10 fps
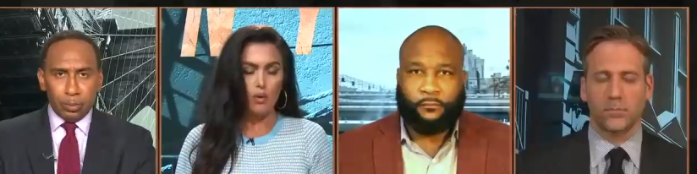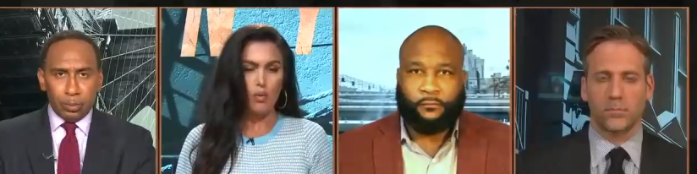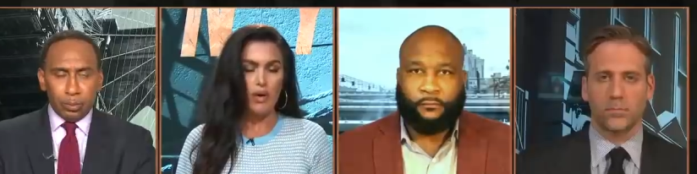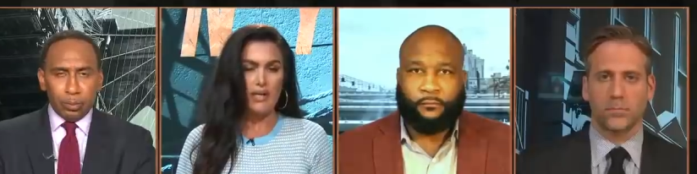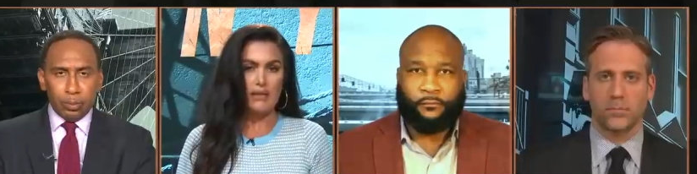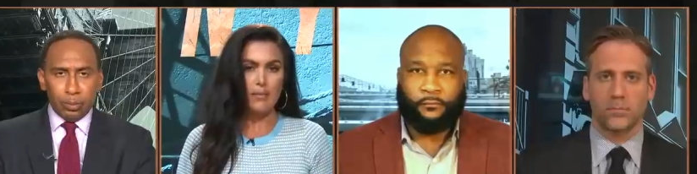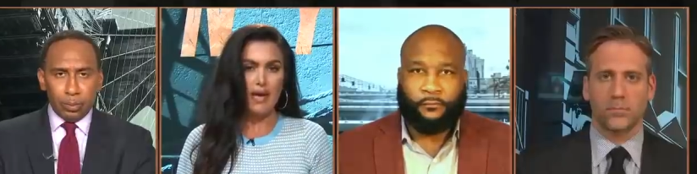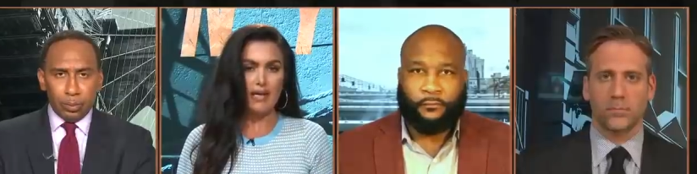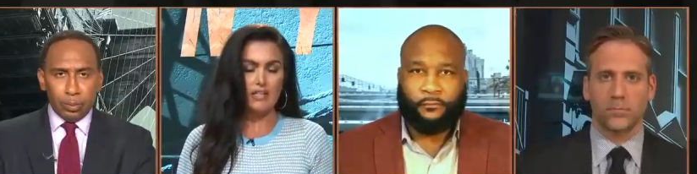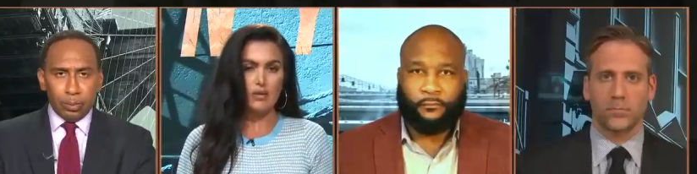Speaker 1: What
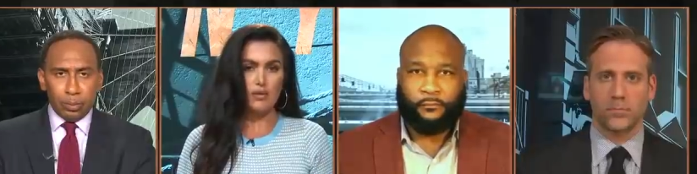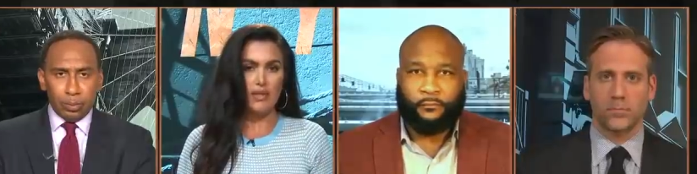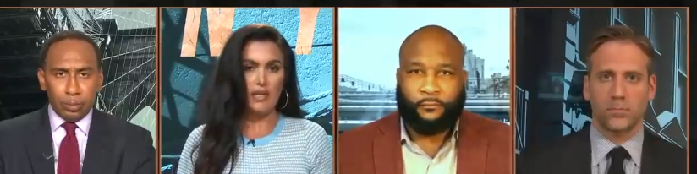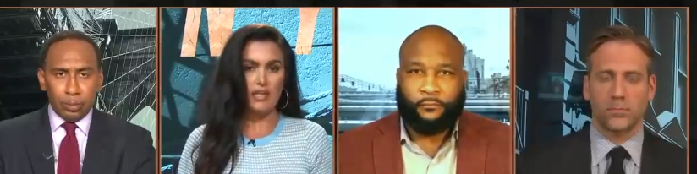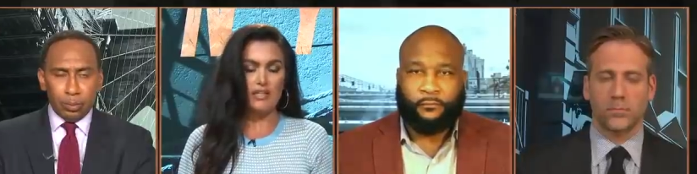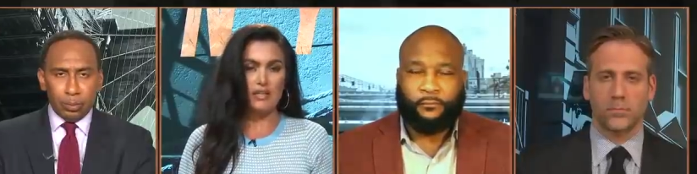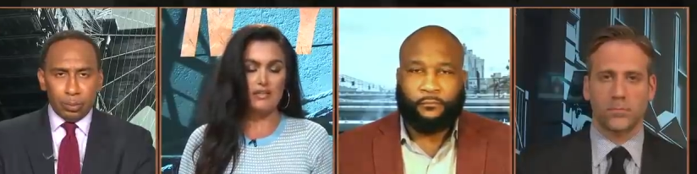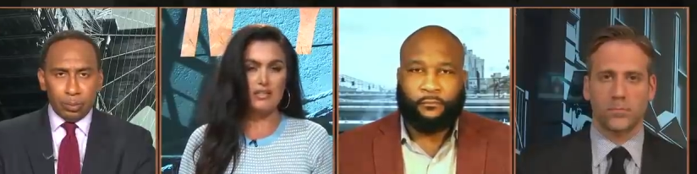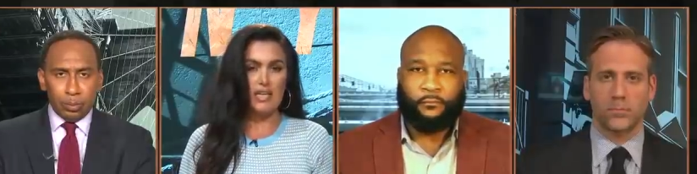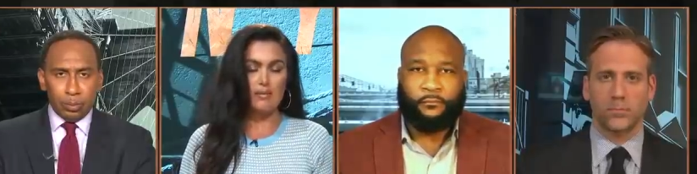impact do you think
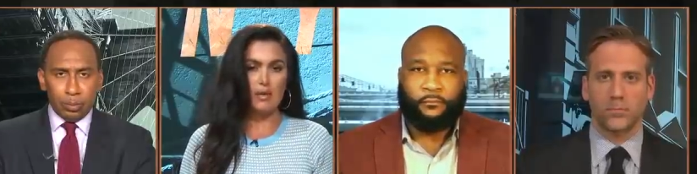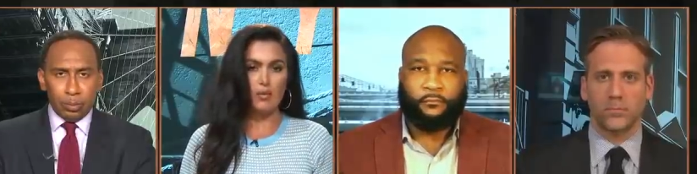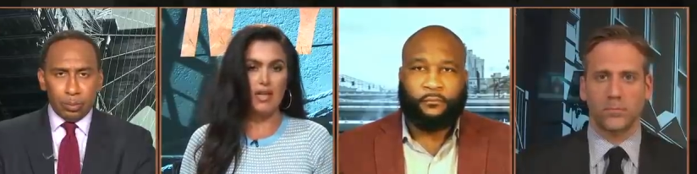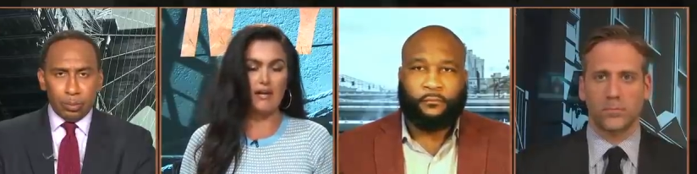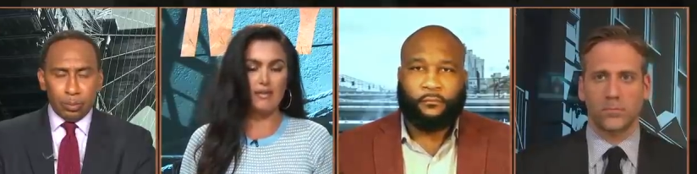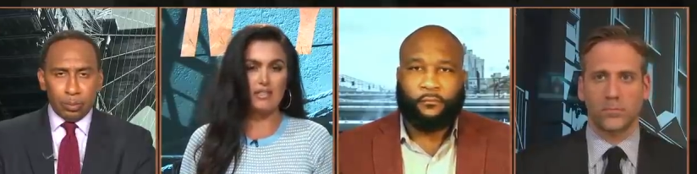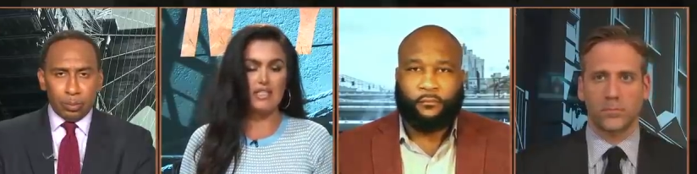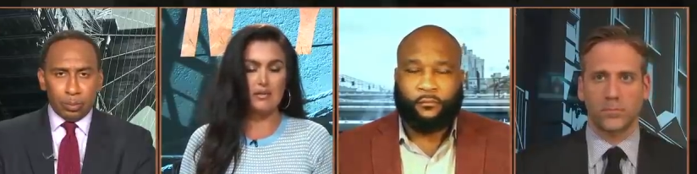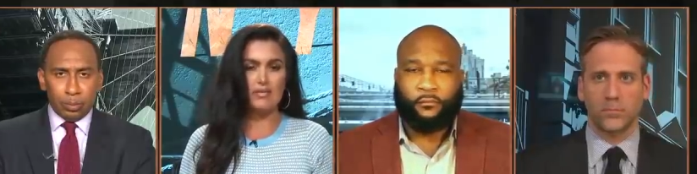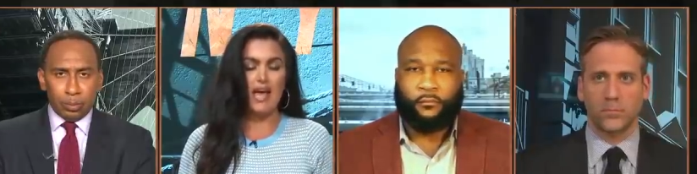Goodell's statement will have on
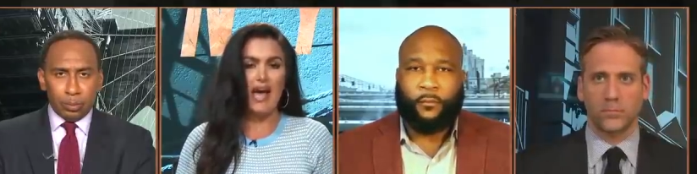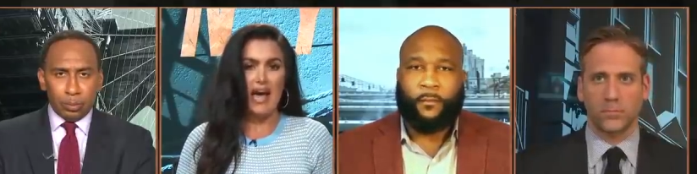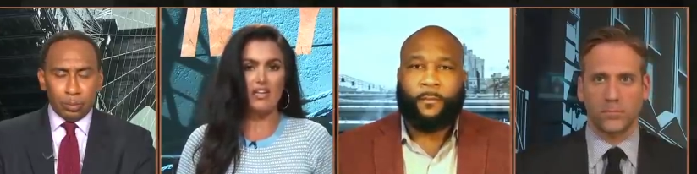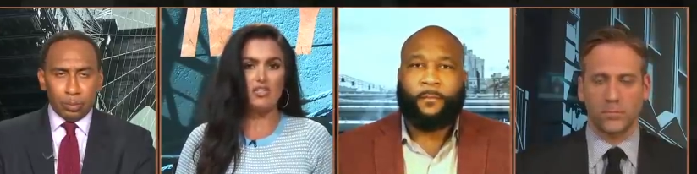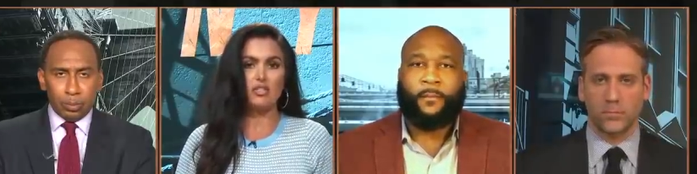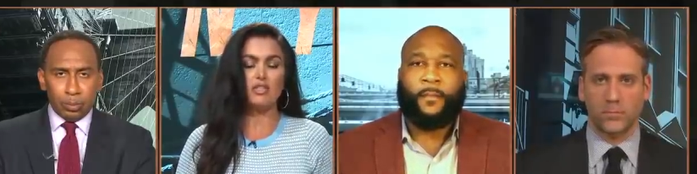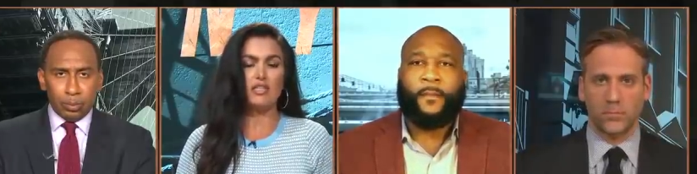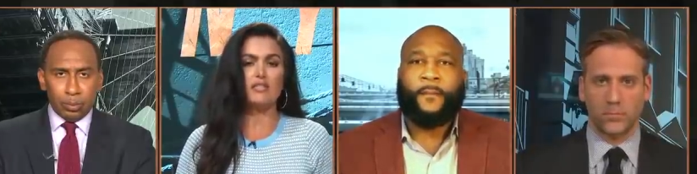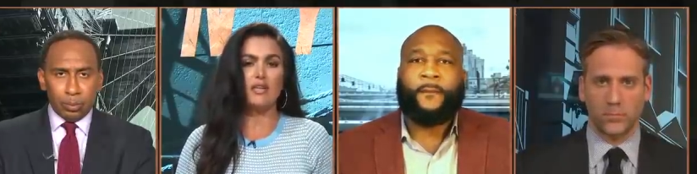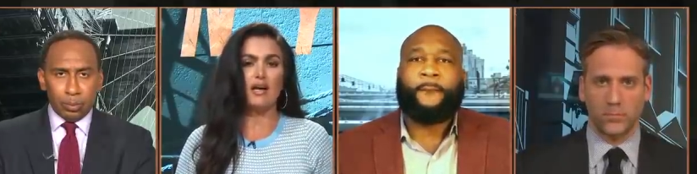teams
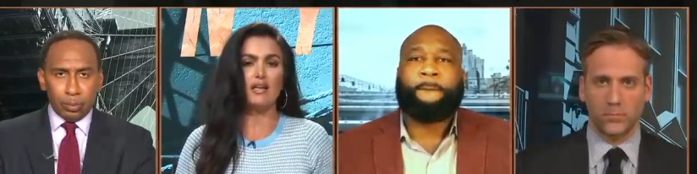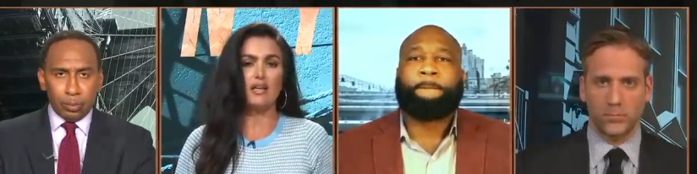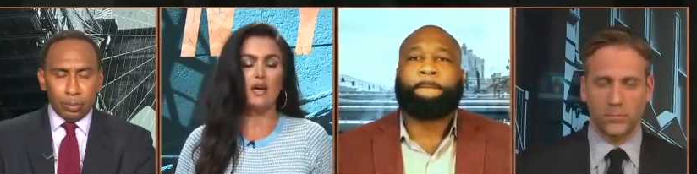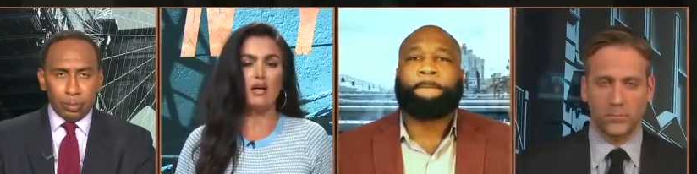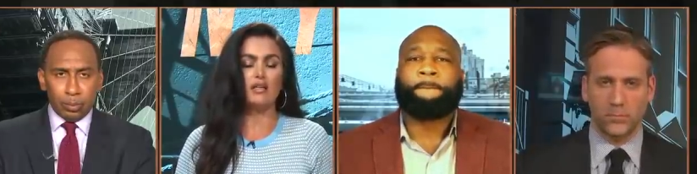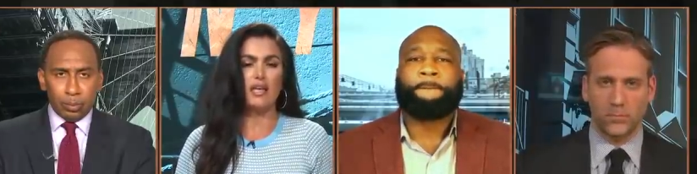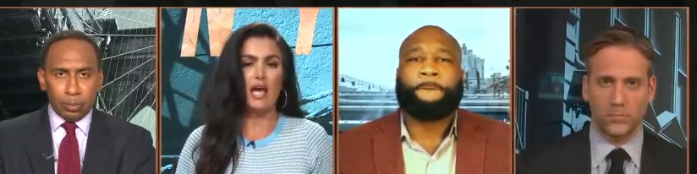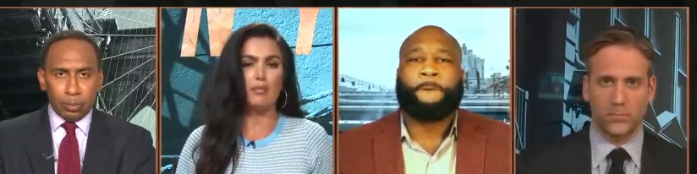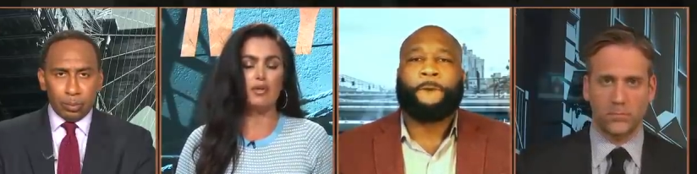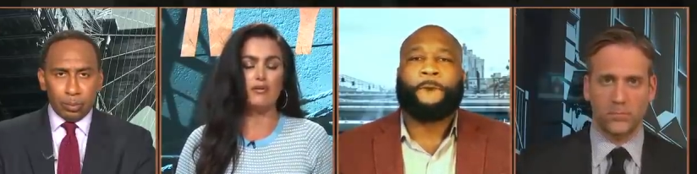actually signing Colin
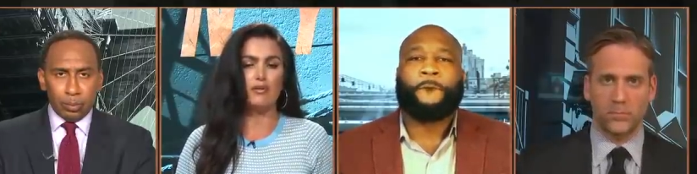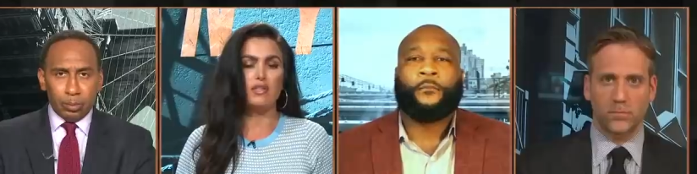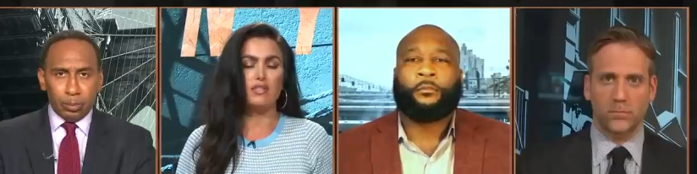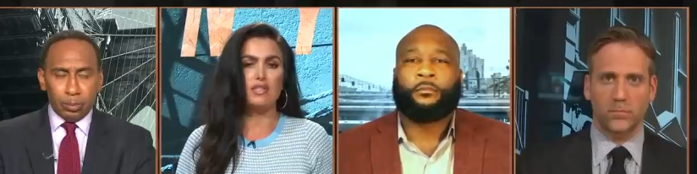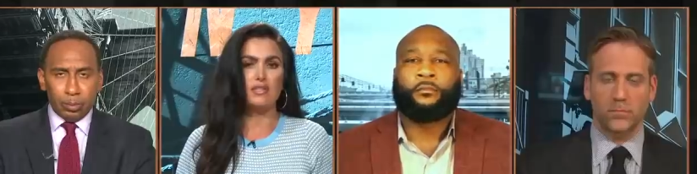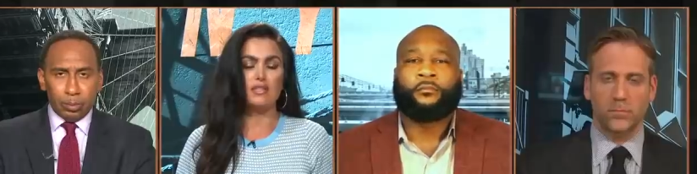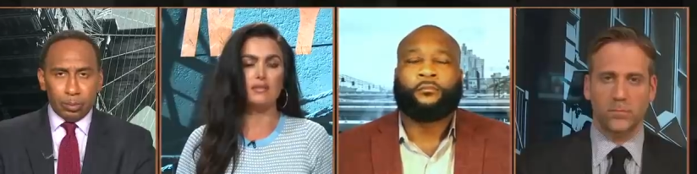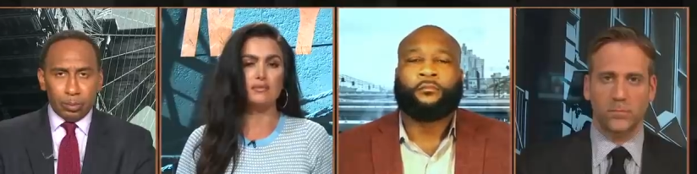Kaepernick for the season?